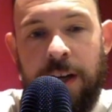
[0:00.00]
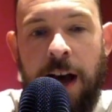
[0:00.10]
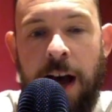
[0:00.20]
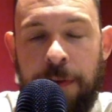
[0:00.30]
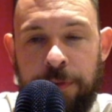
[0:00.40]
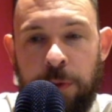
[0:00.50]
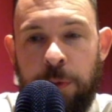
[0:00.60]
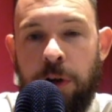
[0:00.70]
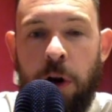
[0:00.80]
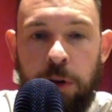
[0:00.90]
after doing
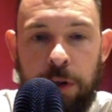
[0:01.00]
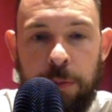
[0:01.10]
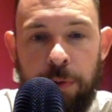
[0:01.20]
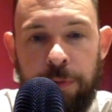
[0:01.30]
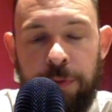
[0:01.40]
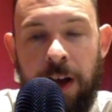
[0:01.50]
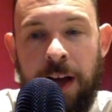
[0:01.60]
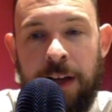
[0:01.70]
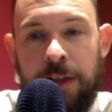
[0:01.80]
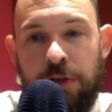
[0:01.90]
all the above
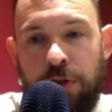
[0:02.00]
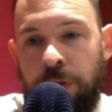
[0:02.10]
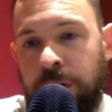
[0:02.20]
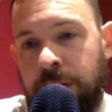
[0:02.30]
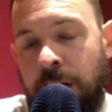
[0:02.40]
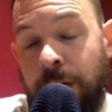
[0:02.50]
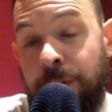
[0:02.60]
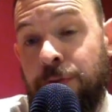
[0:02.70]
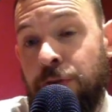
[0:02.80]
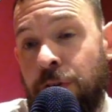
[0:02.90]
and enjoying life.
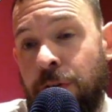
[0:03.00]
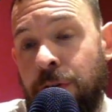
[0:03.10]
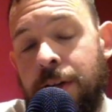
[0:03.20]
So,